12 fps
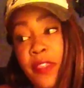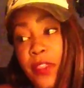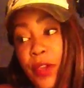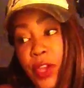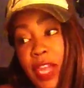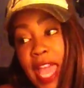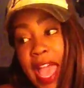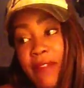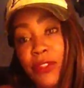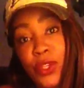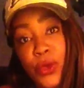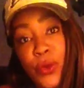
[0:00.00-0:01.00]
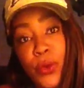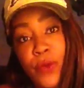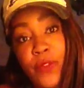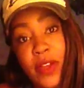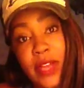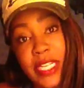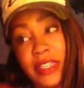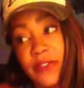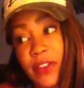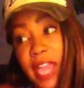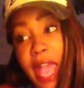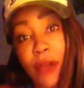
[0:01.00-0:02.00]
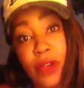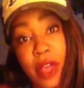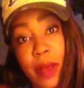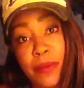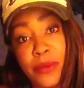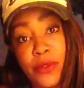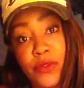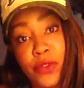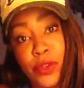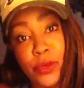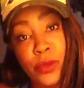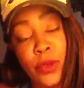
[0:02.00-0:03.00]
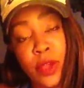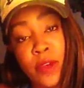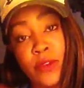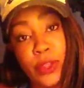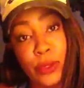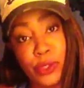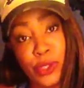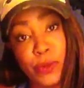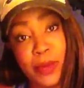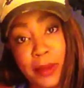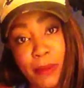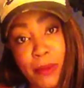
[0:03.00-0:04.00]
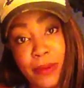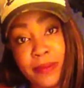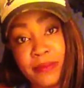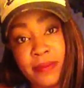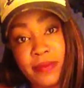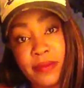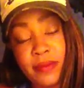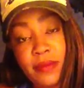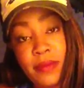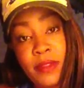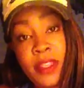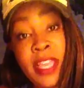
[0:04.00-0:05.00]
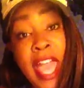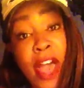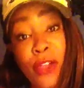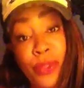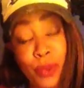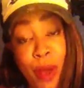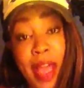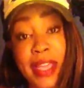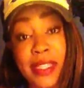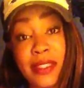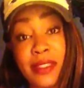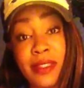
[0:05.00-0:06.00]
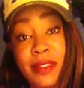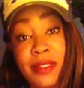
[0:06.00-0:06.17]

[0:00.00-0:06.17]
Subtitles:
they're going to have two very different outcomes for those two people, health-wise.